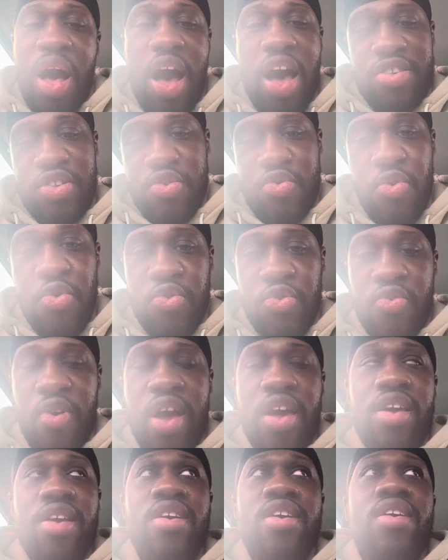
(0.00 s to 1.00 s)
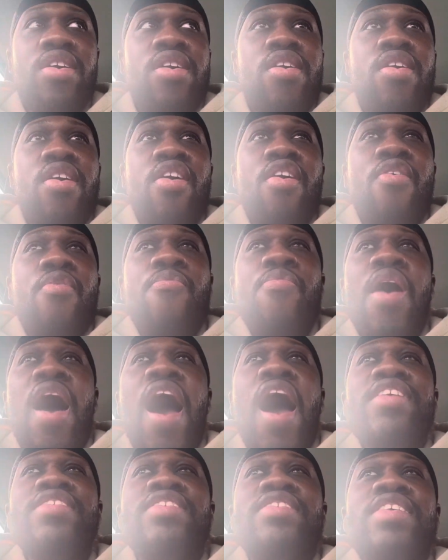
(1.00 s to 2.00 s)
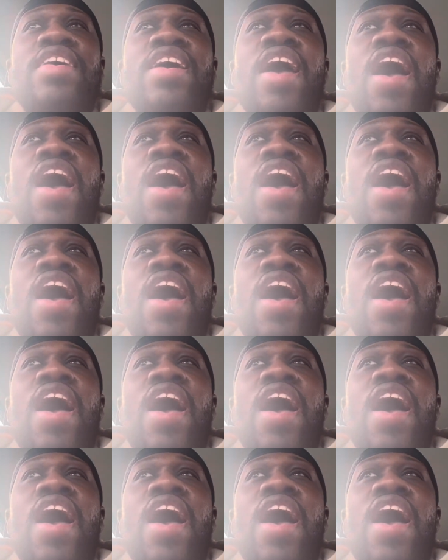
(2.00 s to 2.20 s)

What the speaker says: Isaac Cruz, right? But I just think